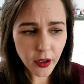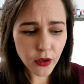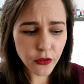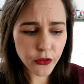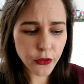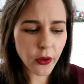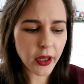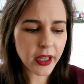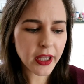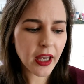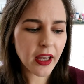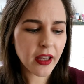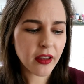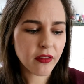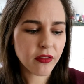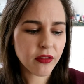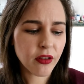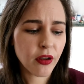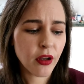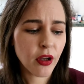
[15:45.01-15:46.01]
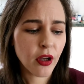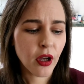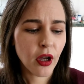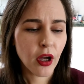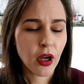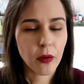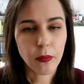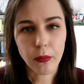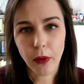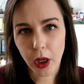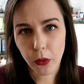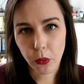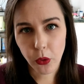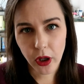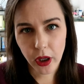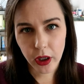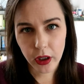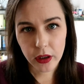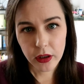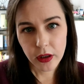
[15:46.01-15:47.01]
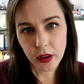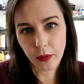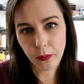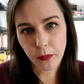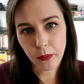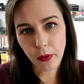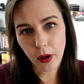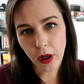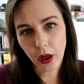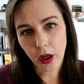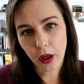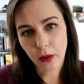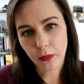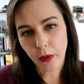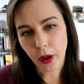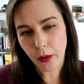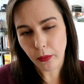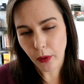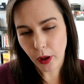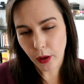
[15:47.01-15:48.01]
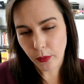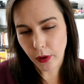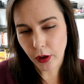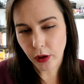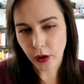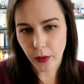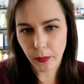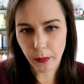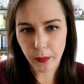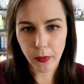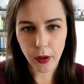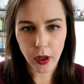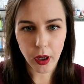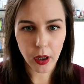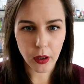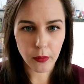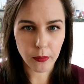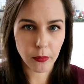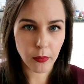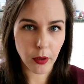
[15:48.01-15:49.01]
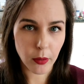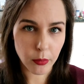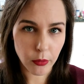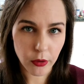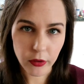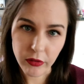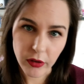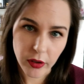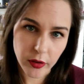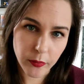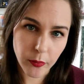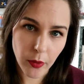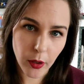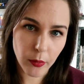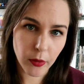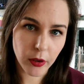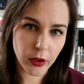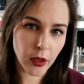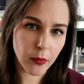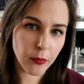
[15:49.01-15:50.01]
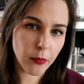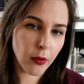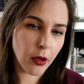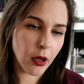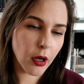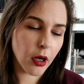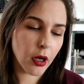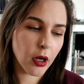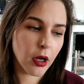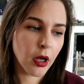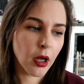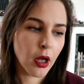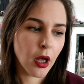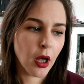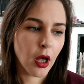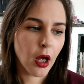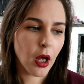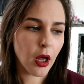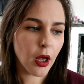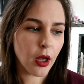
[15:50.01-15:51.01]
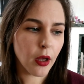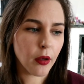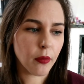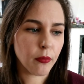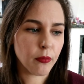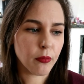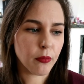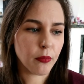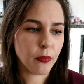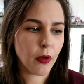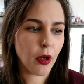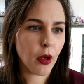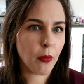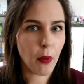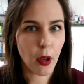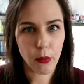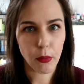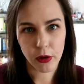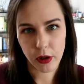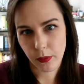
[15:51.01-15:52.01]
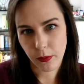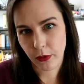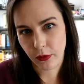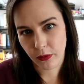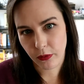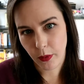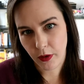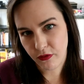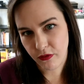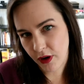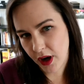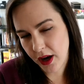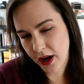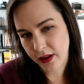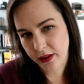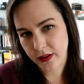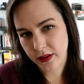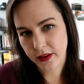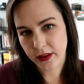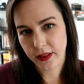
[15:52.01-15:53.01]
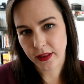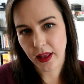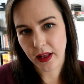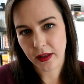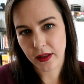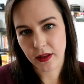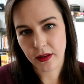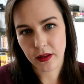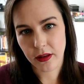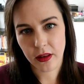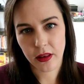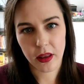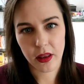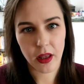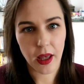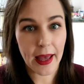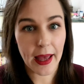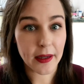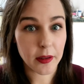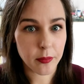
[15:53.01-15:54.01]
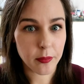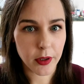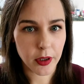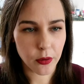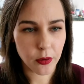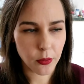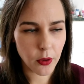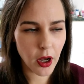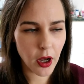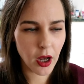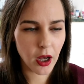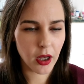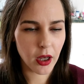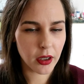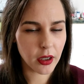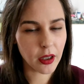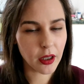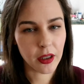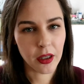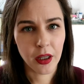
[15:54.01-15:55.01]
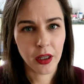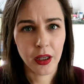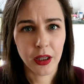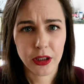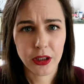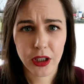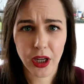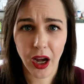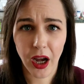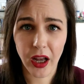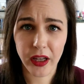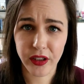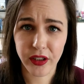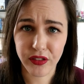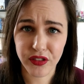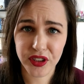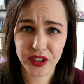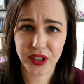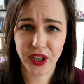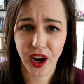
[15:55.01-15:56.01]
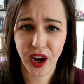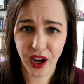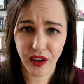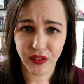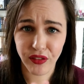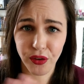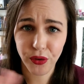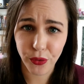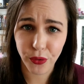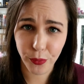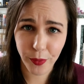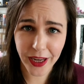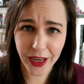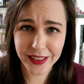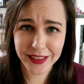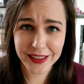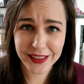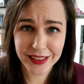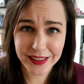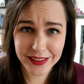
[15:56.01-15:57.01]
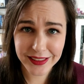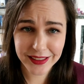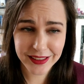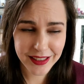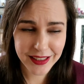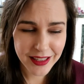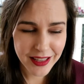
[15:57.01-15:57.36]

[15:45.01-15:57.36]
So I gave my work number, my mobile number, my boyfriend's mobile number, a mobile number of my friends, and then the admin at work to kind of cover all bases.